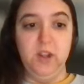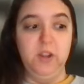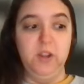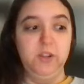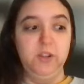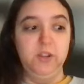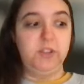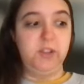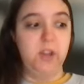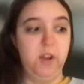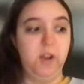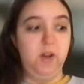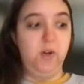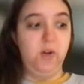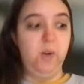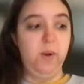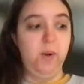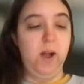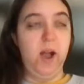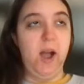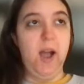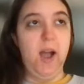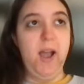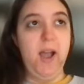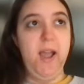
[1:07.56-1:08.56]
So
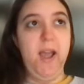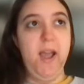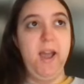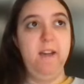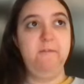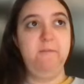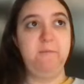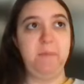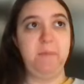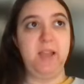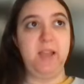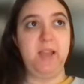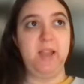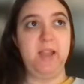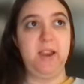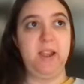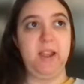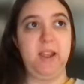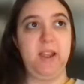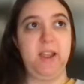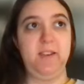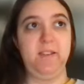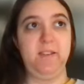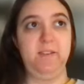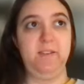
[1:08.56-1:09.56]
I have been
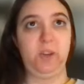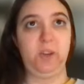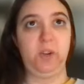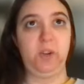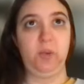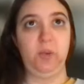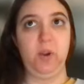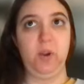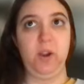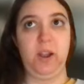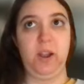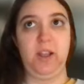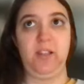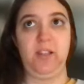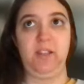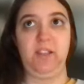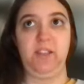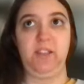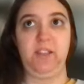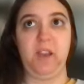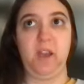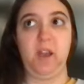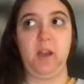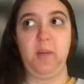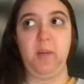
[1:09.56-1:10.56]
in social work in
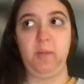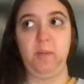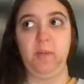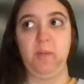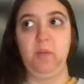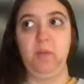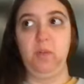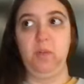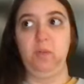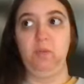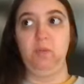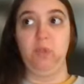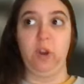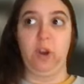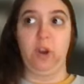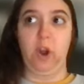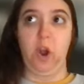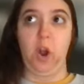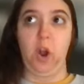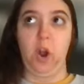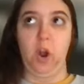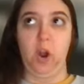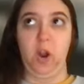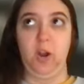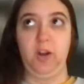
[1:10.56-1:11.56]
some
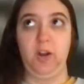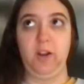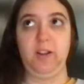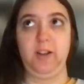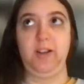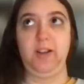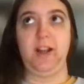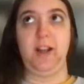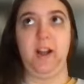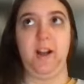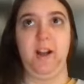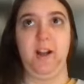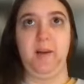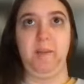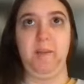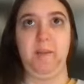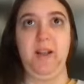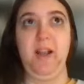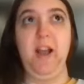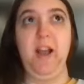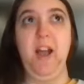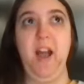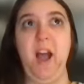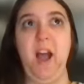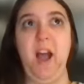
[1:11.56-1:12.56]
regard.
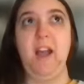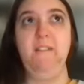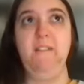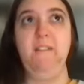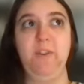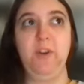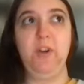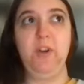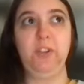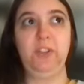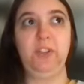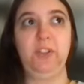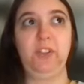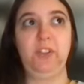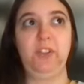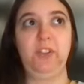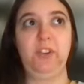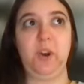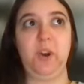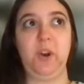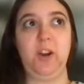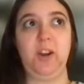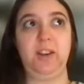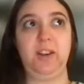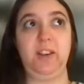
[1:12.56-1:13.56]
I first
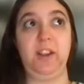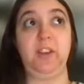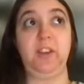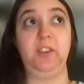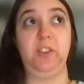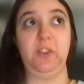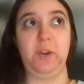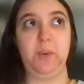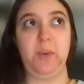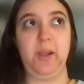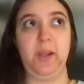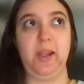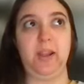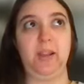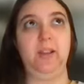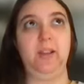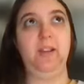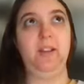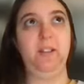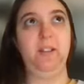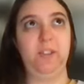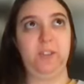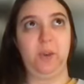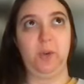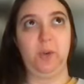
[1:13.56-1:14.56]
started doing
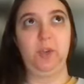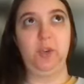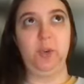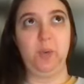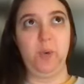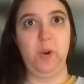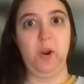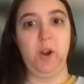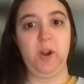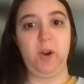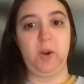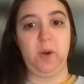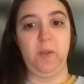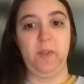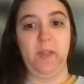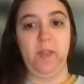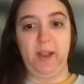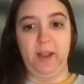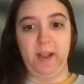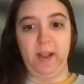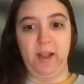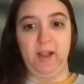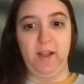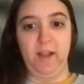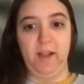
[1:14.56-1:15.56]
social work on
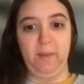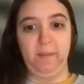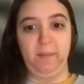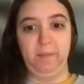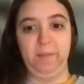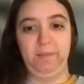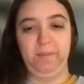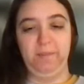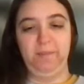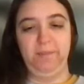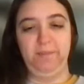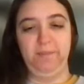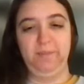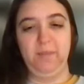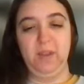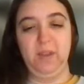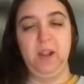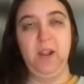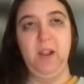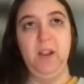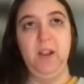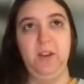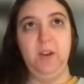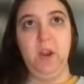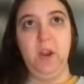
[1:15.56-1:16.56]

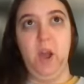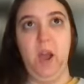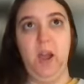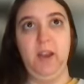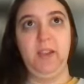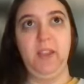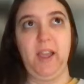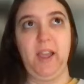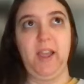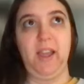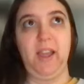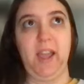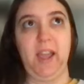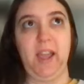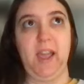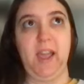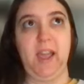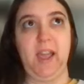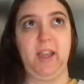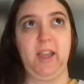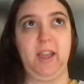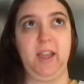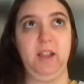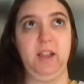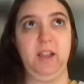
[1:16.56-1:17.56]
not like
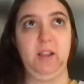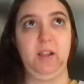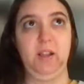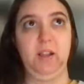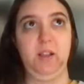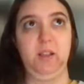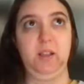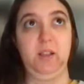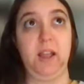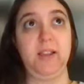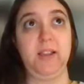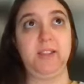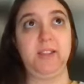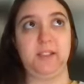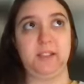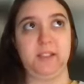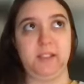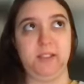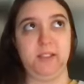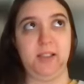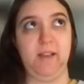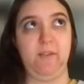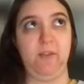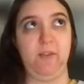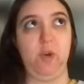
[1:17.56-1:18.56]
a license
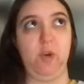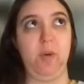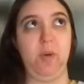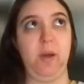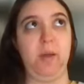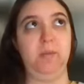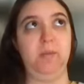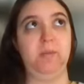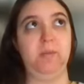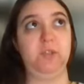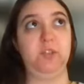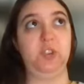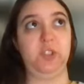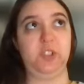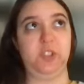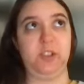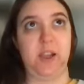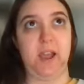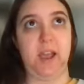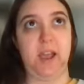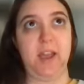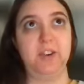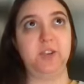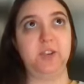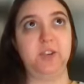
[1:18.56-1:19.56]
level, but just
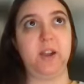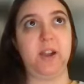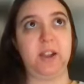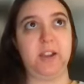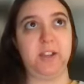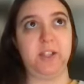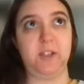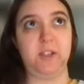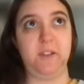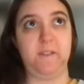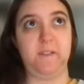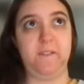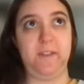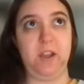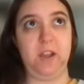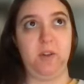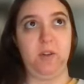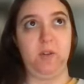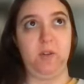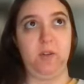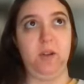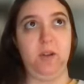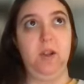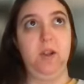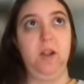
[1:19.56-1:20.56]
entering into the
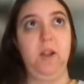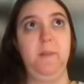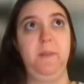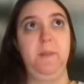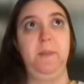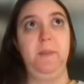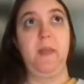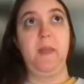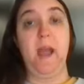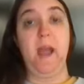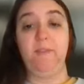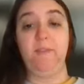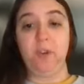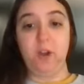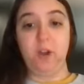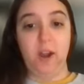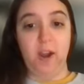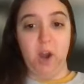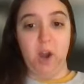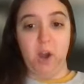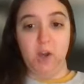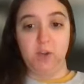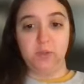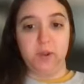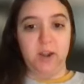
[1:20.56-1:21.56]
field. After I
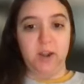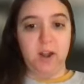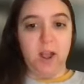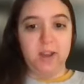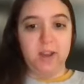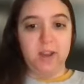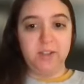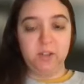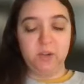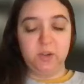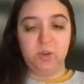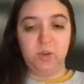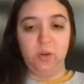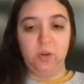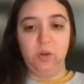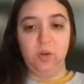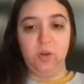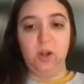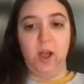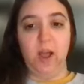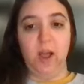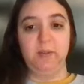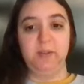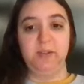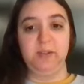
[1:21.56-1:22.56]
graduated high school,
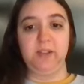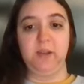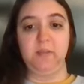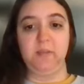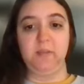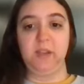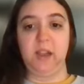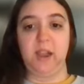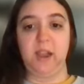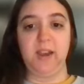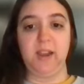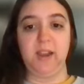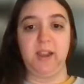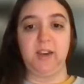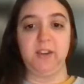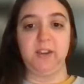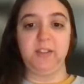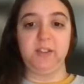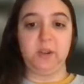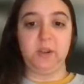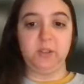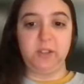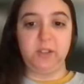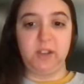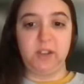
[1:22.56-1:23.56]
I was obtaining an
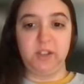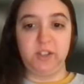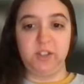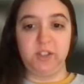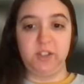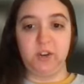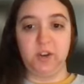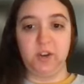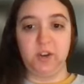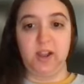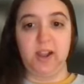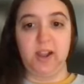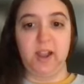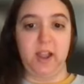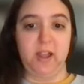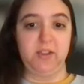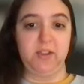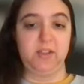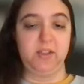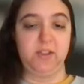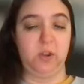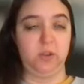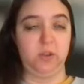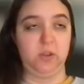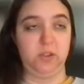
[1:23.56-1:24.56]
associate's degree in
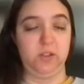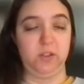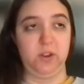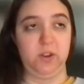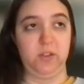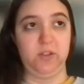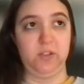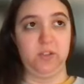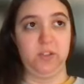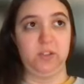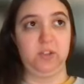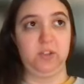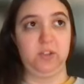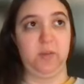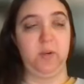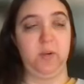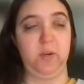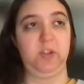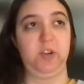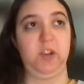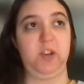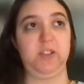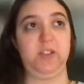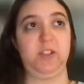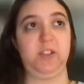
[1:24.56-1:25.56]
social services, criminal
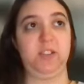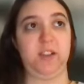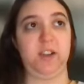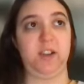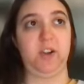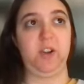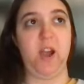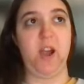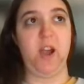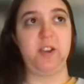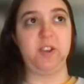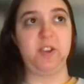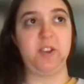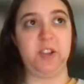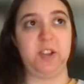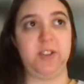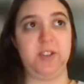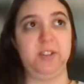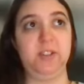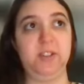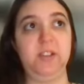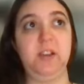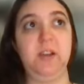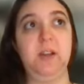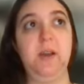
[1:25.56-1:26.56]
justice, and
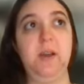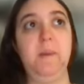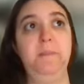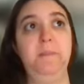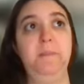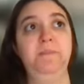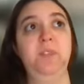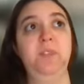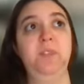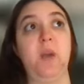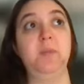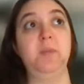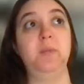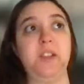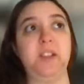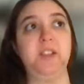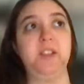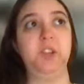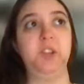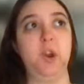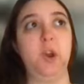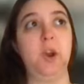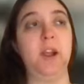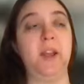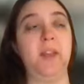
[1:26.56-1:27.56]
corrections. I was
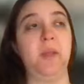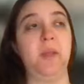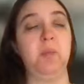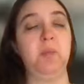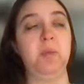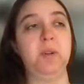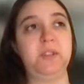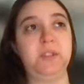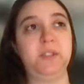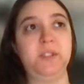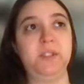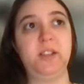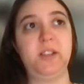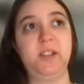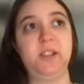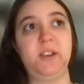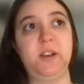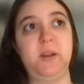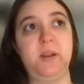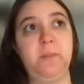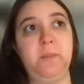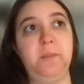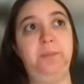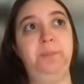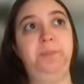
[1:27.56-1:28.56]
interning in the prison
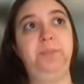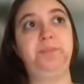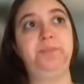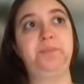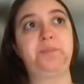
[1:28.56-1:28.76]
system.